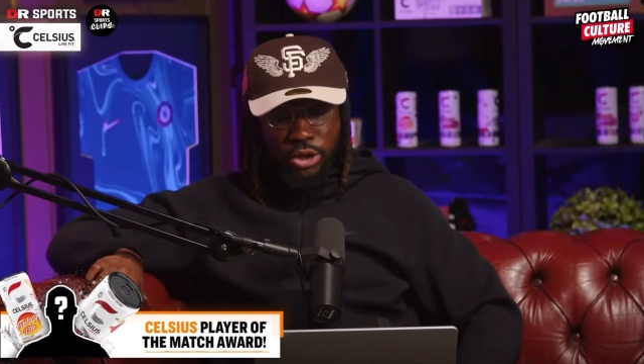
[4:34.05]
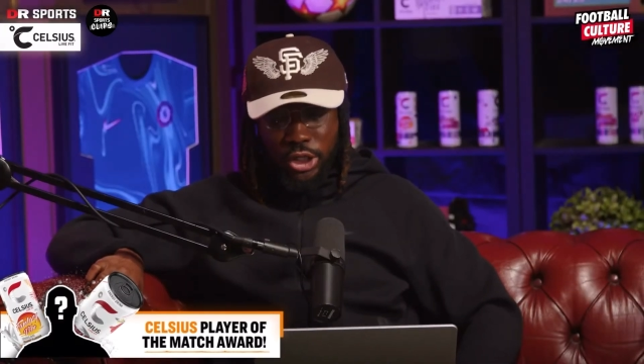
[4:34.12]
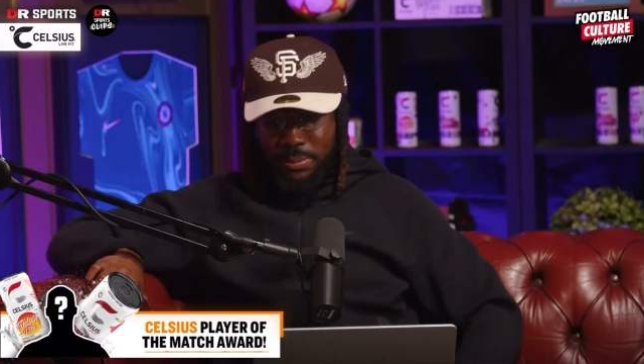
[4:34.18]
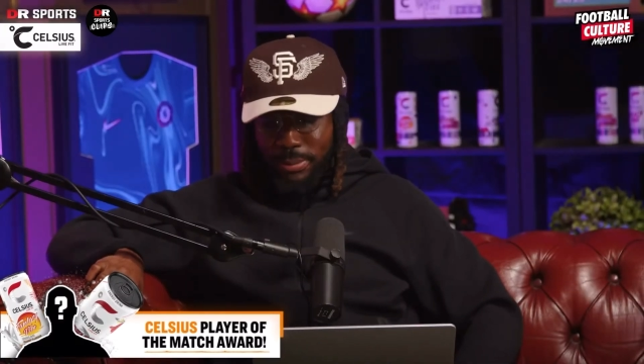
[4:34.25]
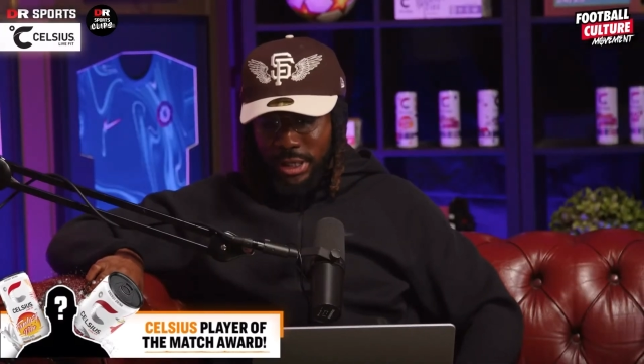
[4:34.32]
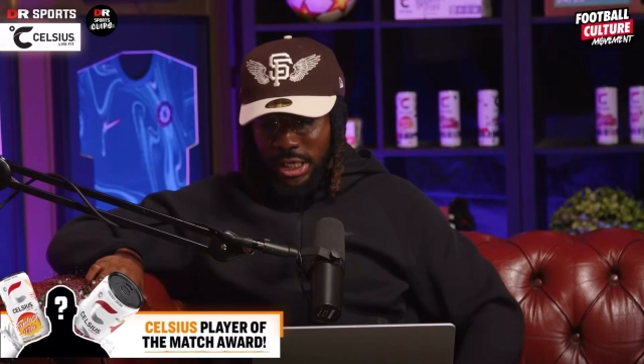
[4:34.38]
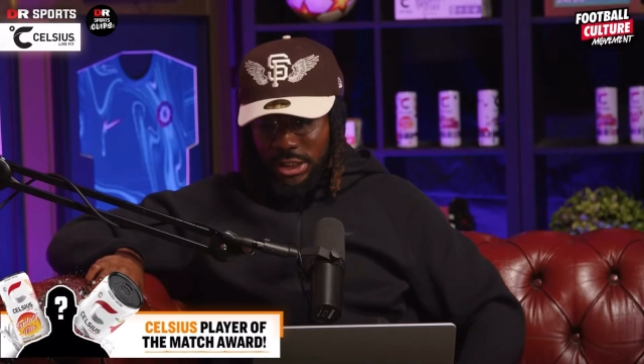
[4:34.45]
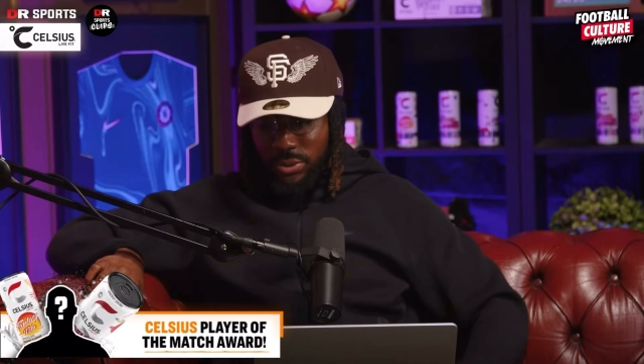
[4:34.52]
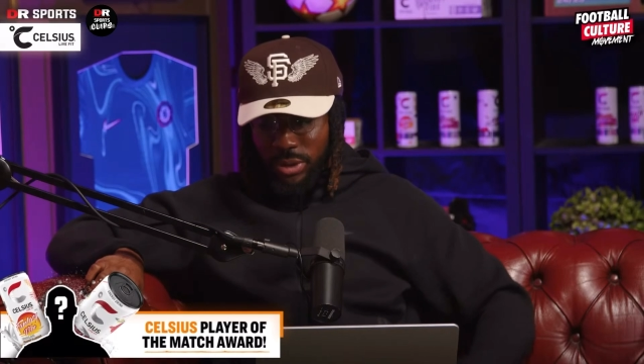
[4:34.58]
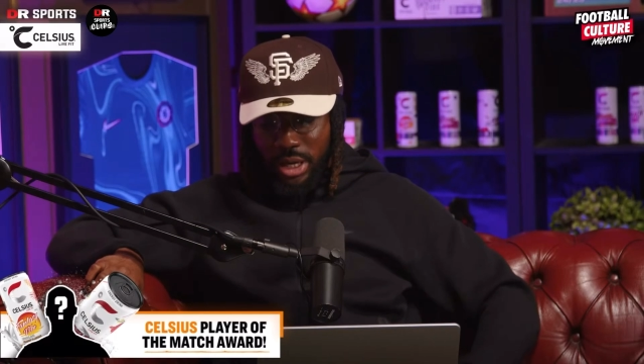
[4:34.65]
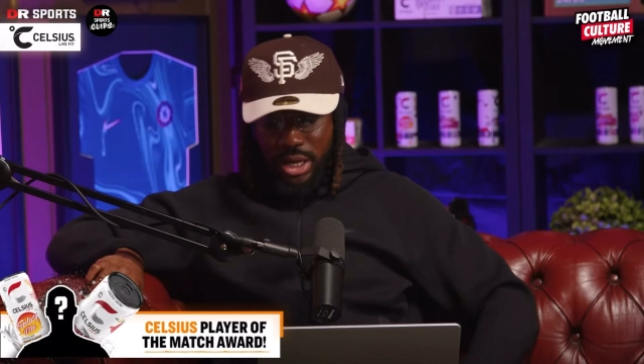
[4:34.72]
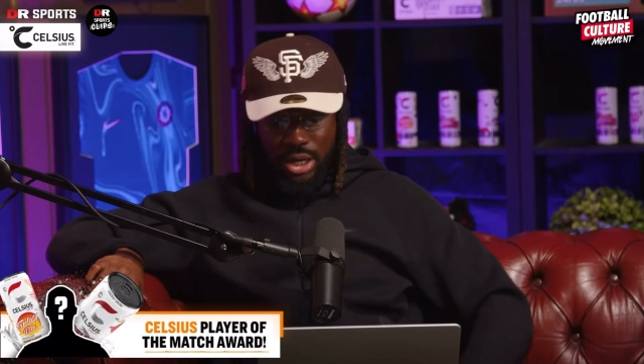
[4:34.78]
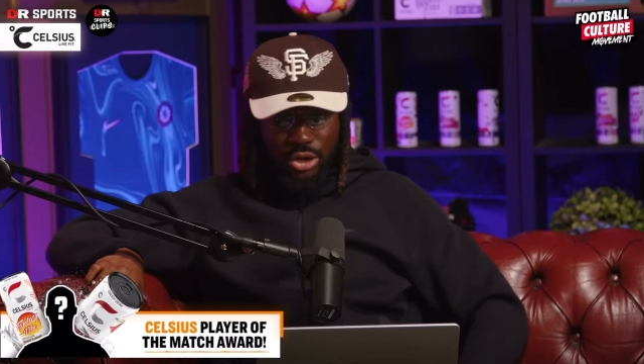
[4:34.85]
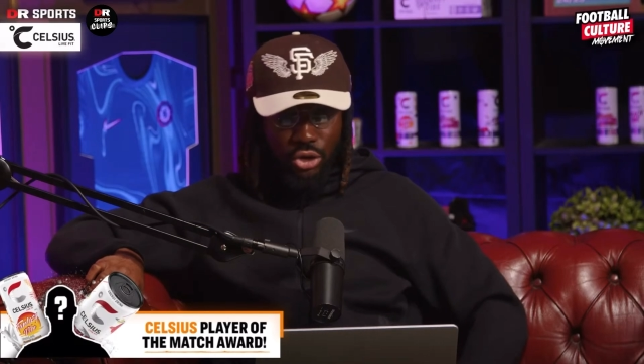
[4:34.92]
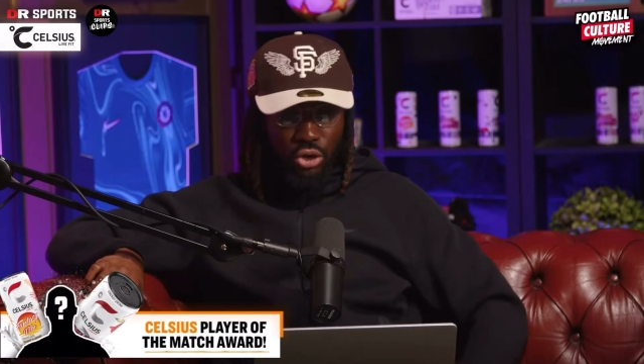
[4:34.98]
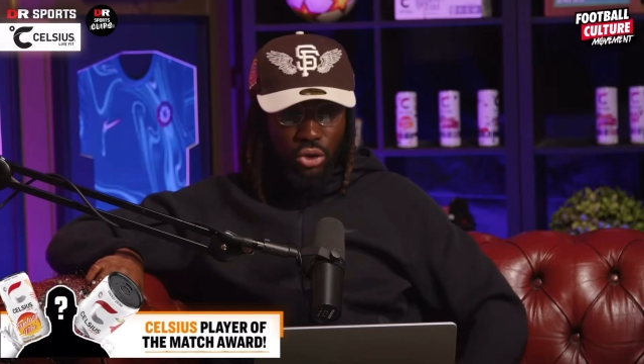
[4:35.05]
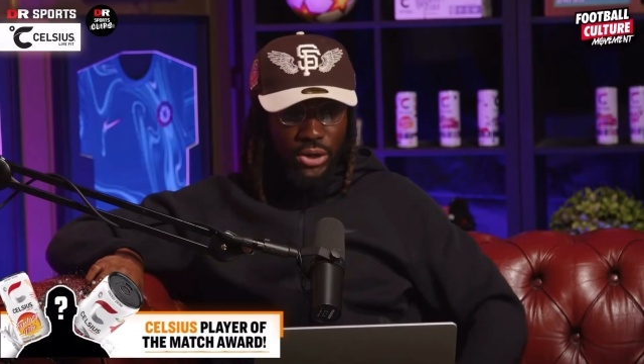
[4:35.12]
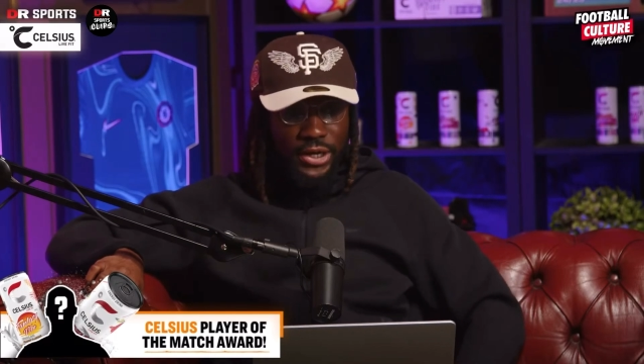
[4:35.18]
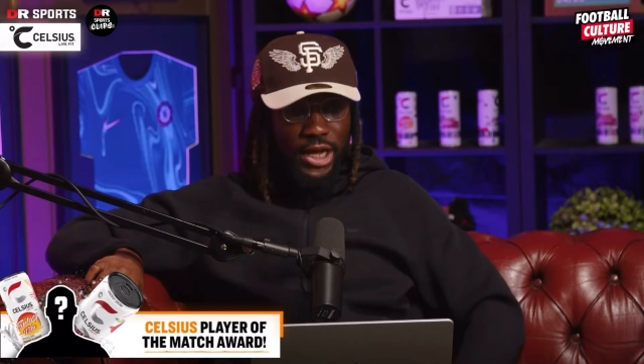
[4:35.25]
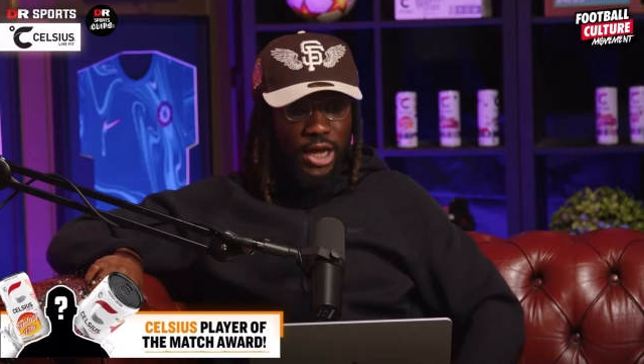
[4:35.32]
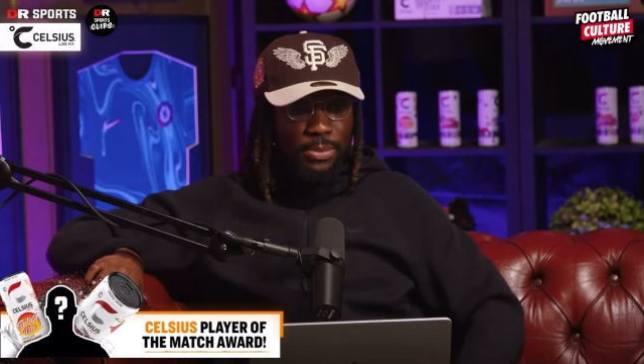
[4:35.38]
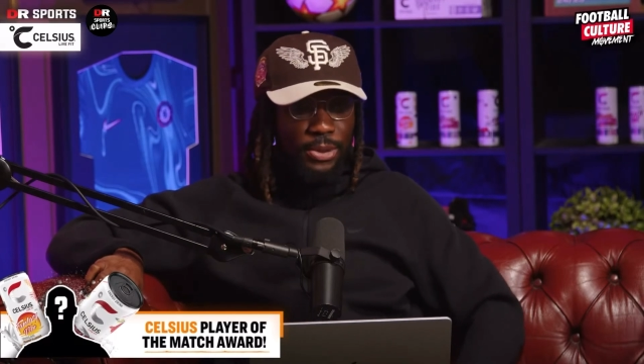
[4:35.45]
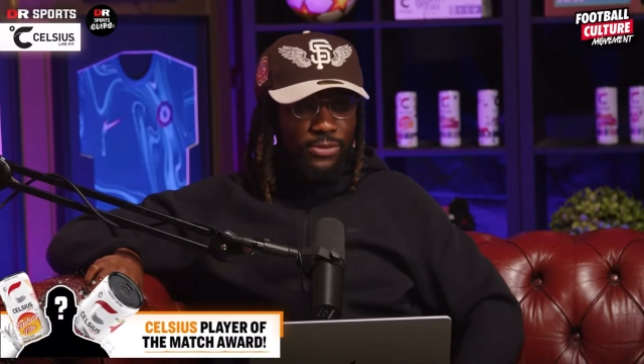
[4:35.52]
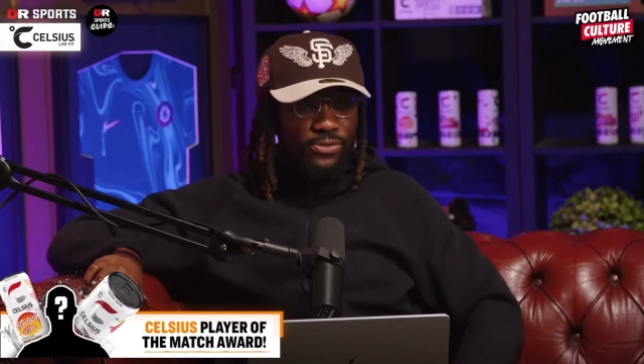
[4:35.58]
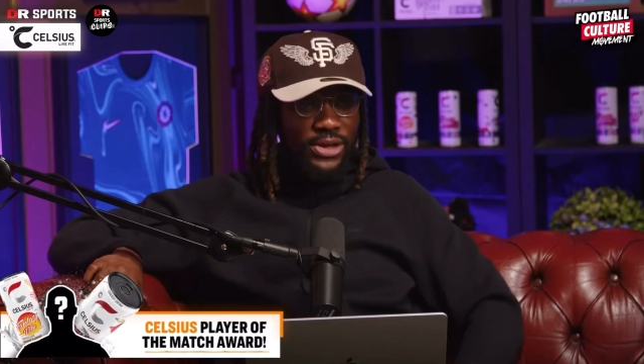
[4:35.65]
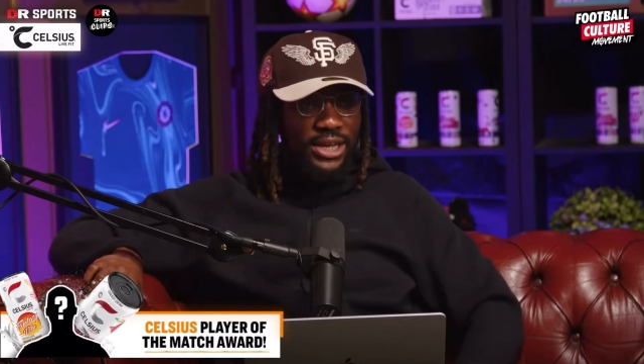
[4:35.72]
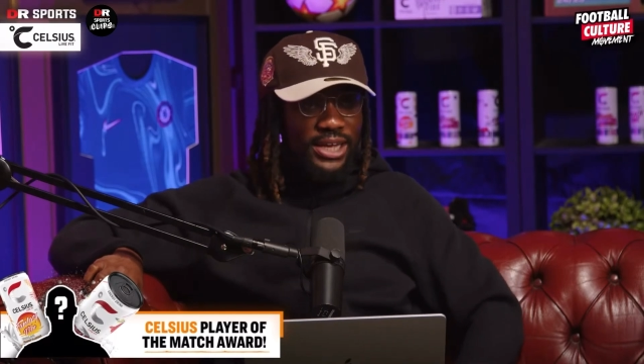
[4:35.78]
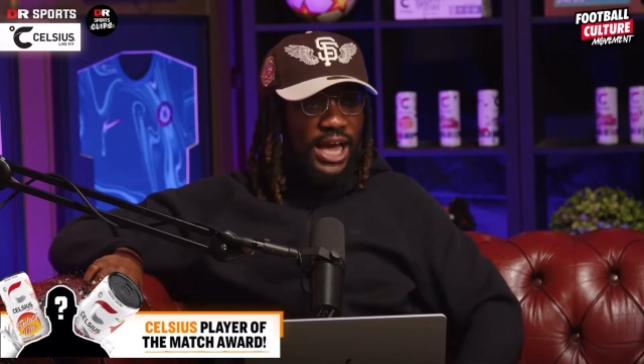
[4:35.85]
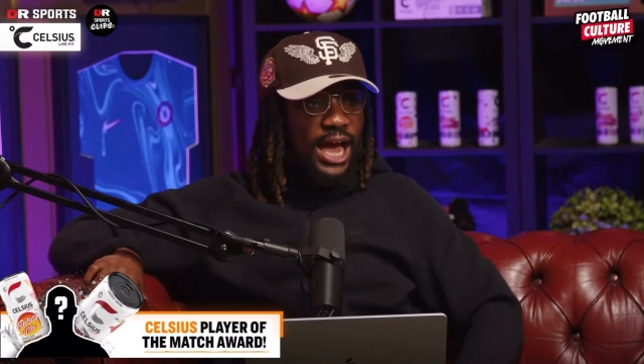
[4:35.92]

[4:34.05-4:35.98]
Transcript: those players where you look at him and you think,